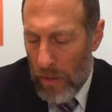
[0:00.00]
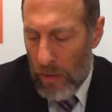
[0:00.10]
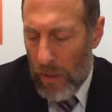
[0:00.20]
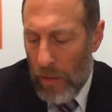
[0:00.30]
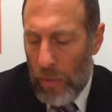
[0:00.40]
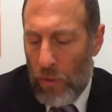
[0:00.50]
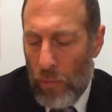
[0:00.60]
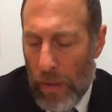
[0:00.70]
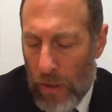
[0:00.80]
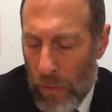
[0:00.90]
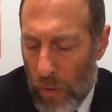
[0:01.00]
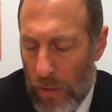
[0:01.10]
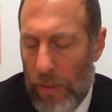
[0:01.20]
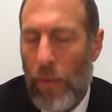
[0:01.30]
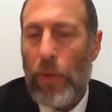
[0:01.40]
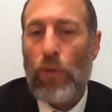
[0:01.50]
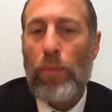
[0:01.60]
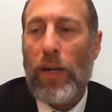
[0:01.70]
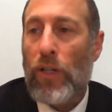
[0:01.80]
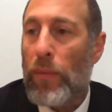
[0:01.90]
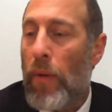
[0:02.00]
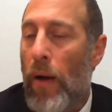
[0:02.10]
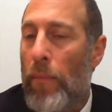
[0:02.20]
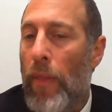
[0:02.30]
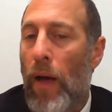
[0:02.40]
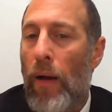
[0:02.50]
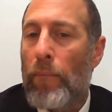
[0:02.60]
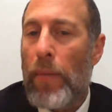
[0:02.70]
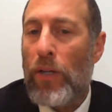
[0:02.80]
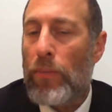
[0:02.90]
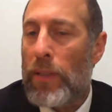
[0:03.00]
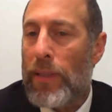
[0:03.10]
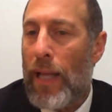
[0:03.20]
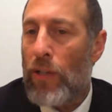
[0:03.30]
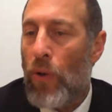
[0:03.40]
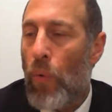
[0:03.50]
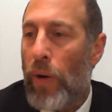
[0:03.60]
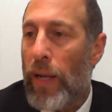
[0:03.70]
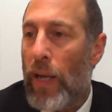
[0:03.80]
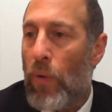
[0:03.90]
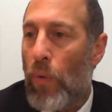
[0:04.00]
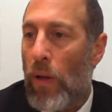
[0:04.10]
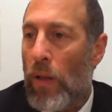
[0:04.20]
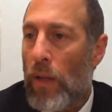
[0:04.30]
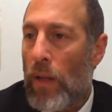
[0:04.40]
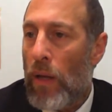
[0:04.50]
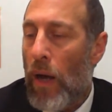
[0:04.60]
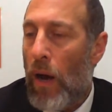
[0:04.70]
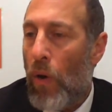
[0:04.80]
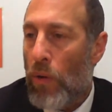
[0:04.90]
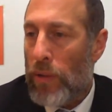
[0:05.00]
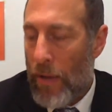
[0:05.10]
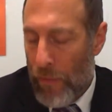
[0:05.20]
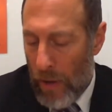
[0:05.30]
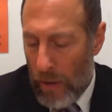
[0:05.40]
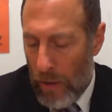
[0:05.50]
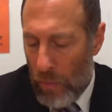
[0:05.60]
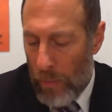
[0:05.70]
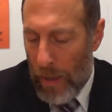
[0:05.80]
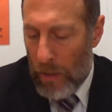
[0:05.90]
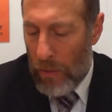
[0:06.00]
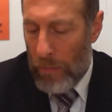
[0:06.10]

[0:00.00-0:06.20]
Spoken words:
See, we do mention, he wants to say we do mention measurements that don't equal a whole tefach, because we mentioned